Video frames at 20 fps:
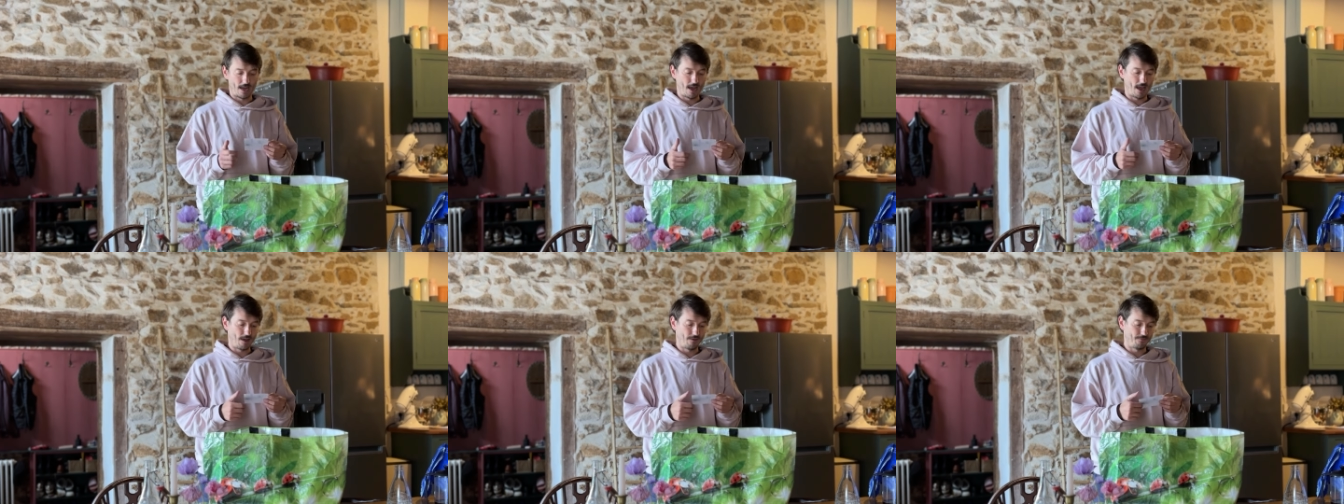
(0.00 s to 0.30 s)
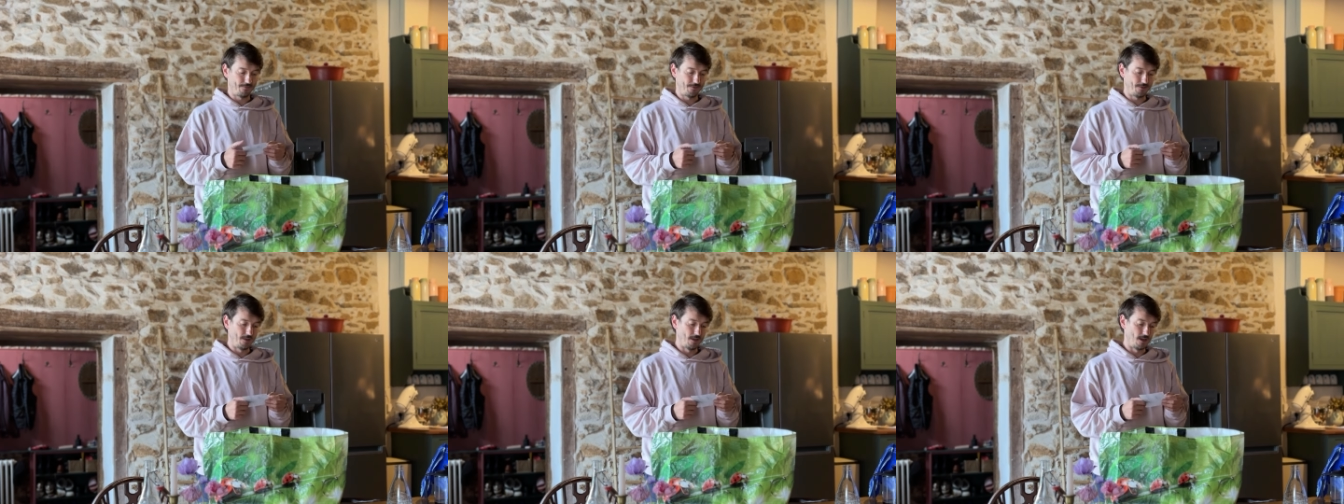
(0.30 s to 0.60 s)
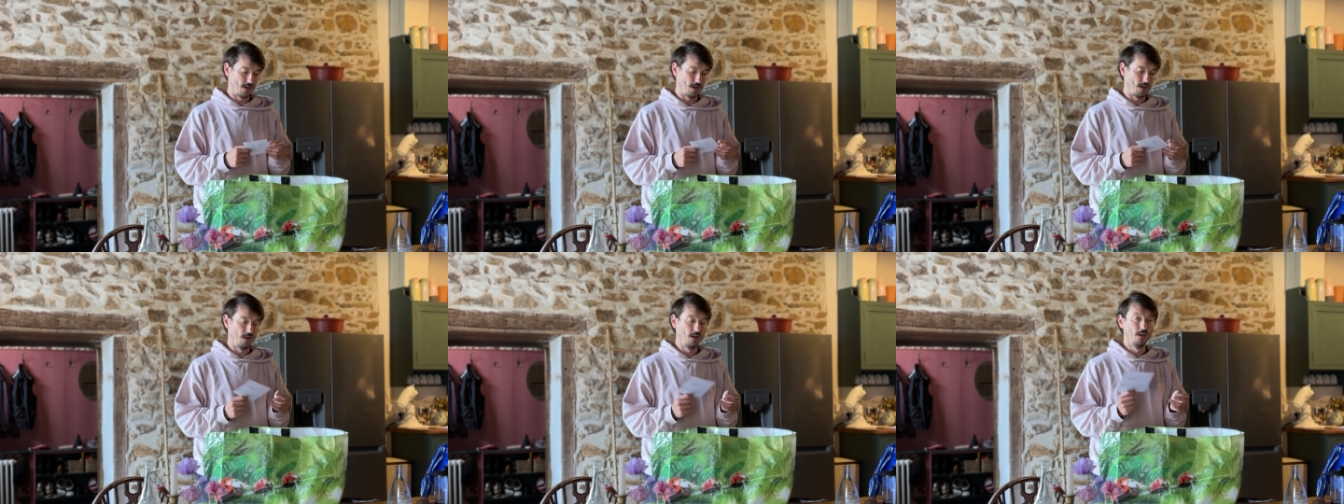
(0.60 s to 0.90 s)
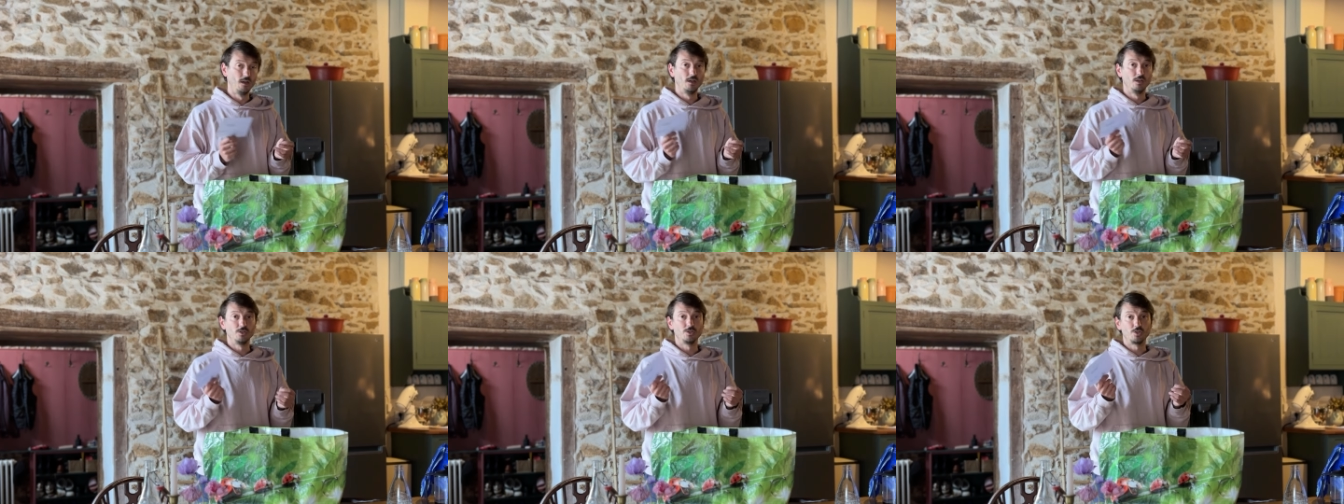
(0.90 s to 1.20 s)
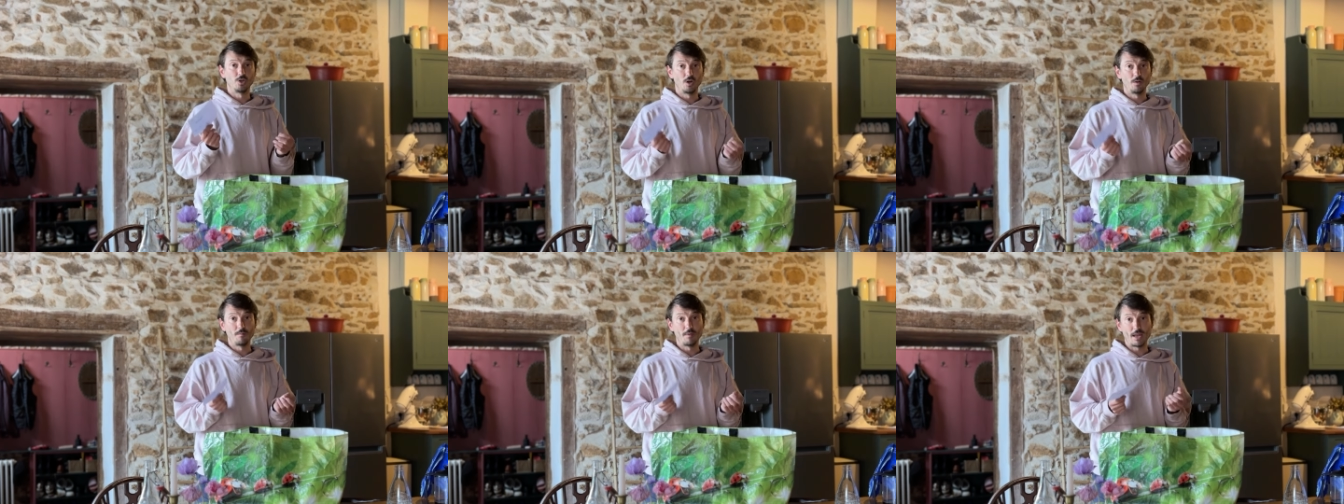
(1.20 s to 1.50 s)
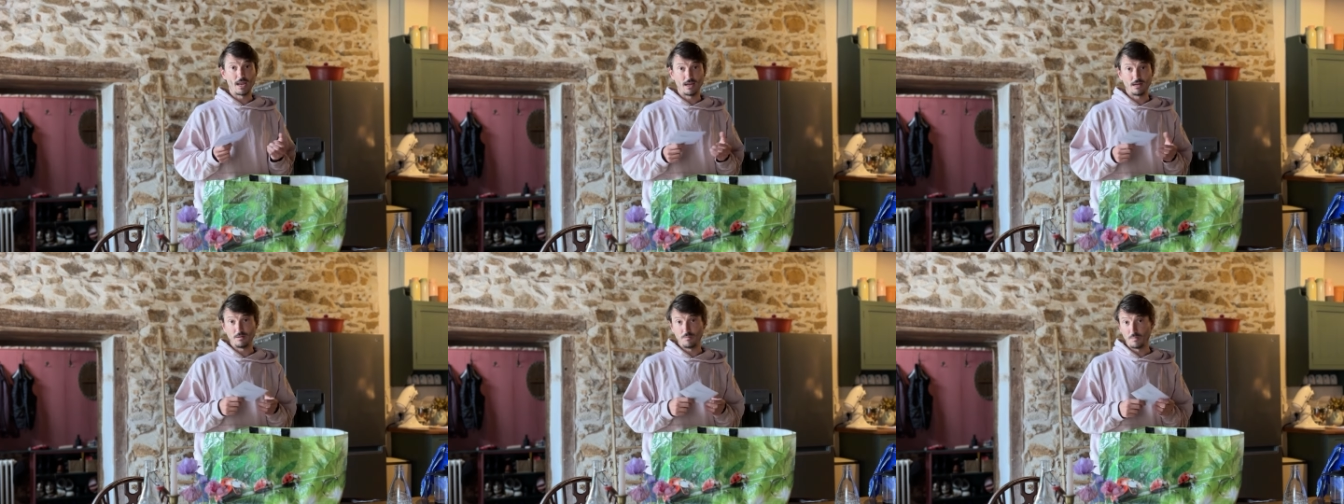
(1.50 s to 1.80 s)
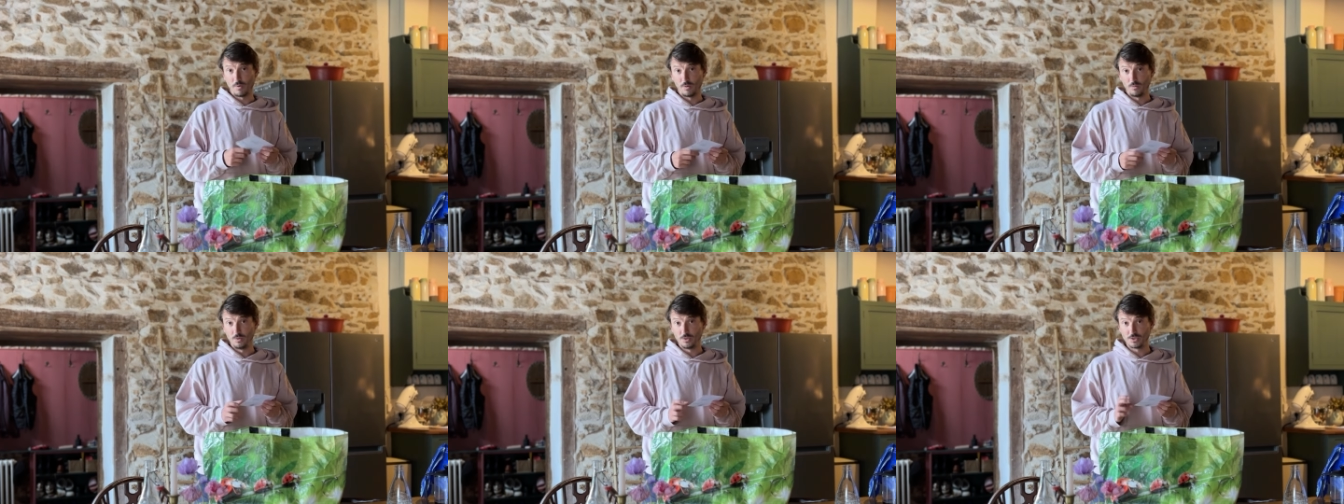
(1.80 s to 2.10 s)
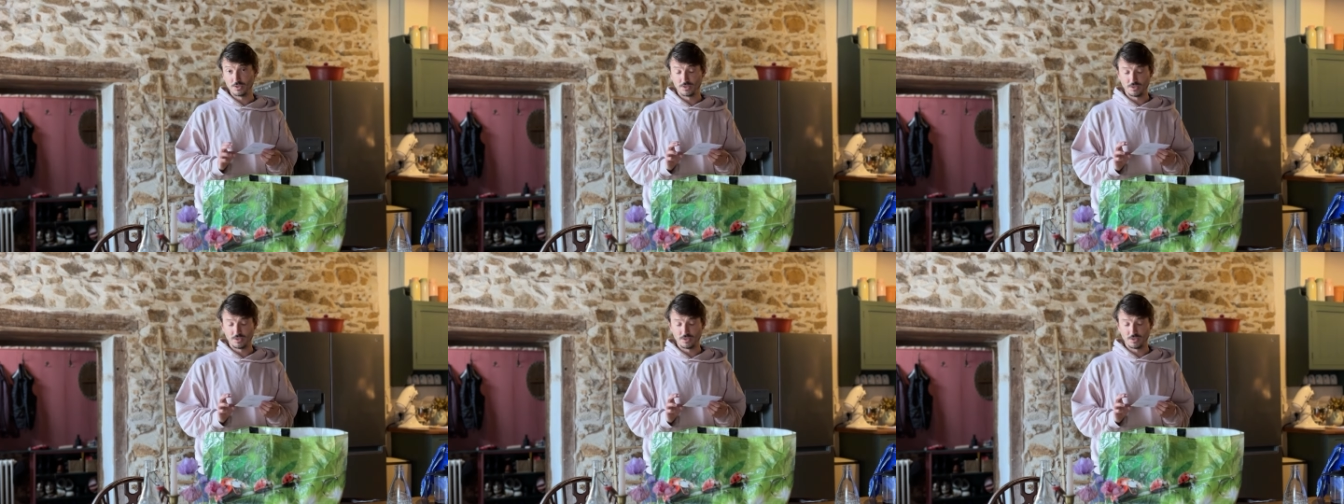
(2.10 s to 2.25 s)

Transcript: have the German and a Polish